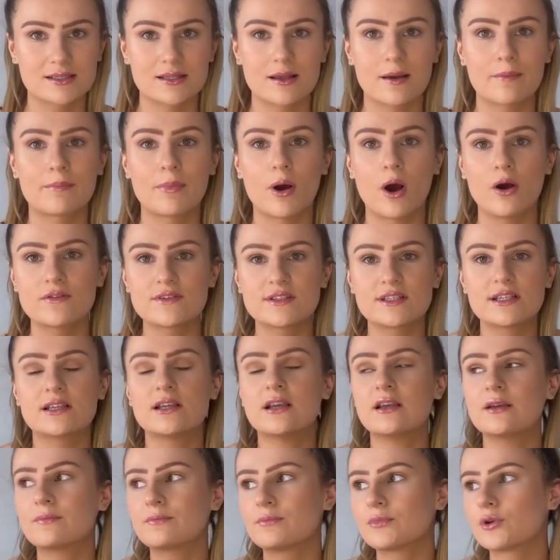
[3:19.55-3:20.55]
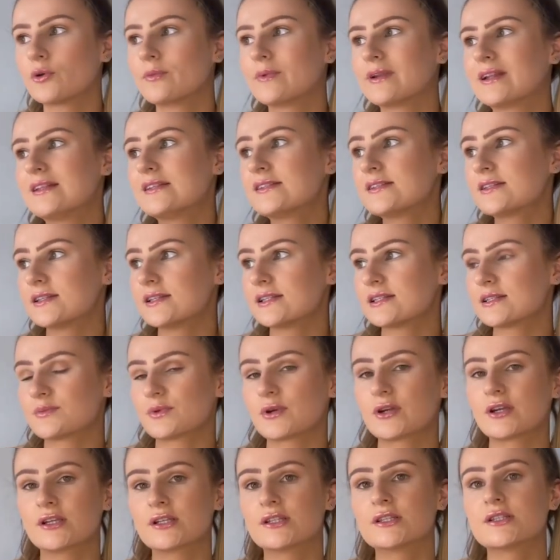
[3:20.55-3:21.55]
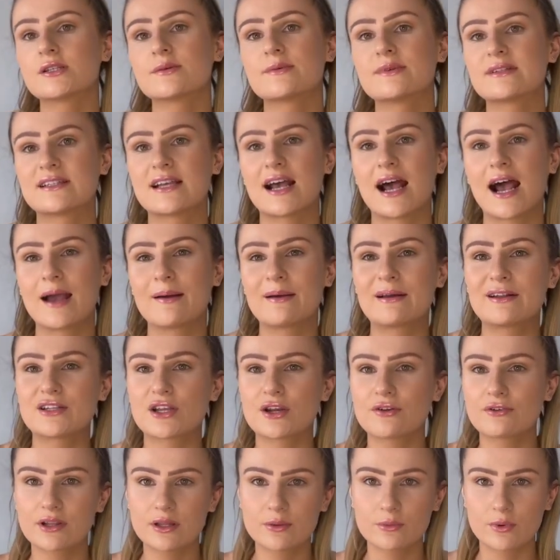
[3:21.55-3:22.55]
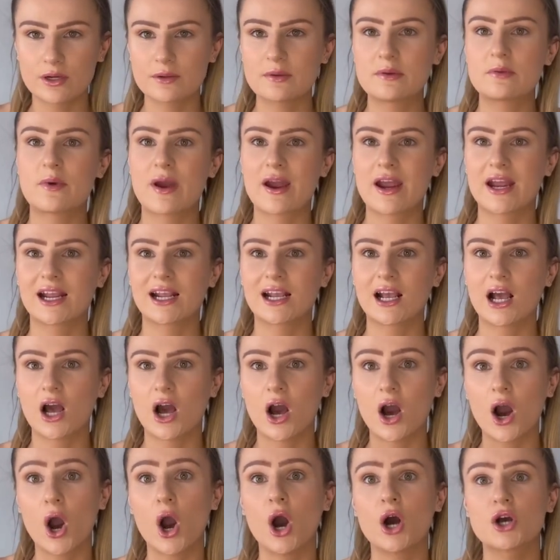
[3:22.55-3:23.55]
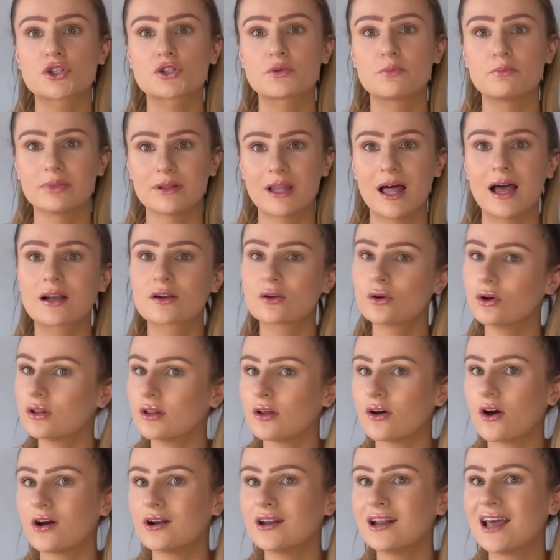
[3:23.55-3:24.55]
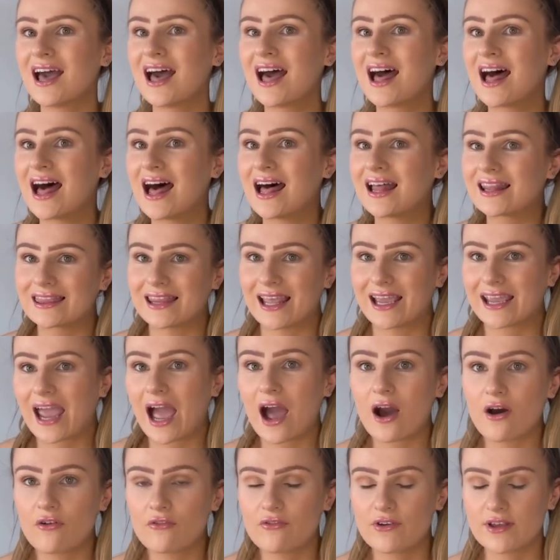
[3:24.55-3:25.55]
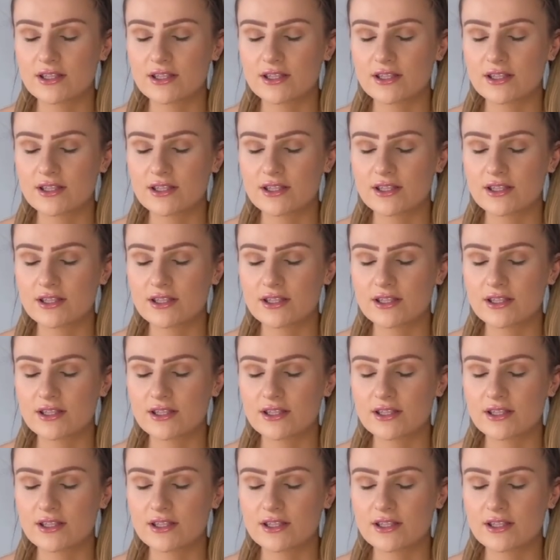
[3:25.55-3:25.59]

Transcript: But obviously coming into the spring and summertime, I don't really want to be wearing harsh black colour on a light outfit.